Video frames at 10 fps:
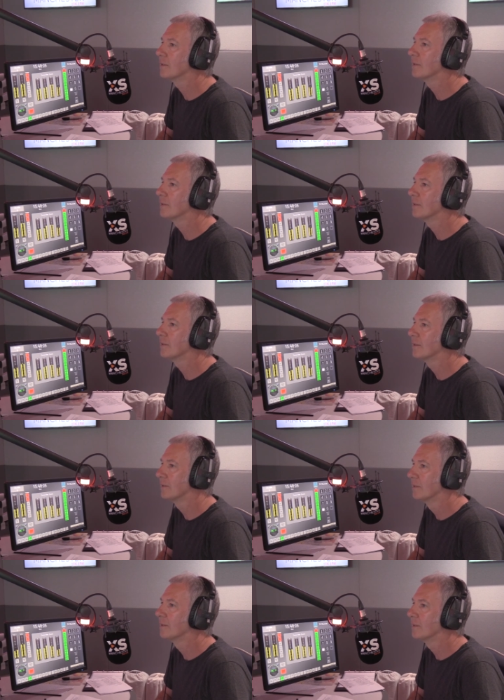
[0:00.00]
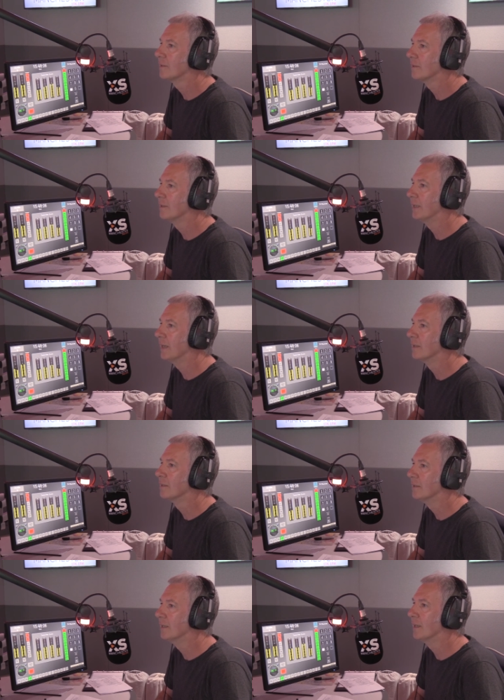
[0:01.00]
in this alternate reality yeah, here, you know?
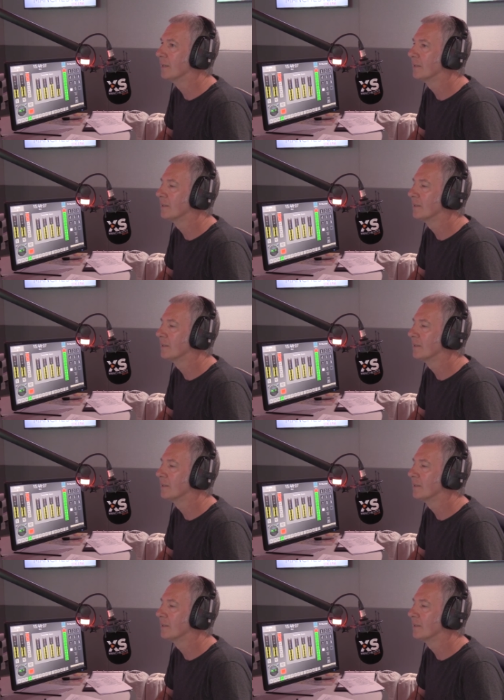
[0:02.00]
Yeah.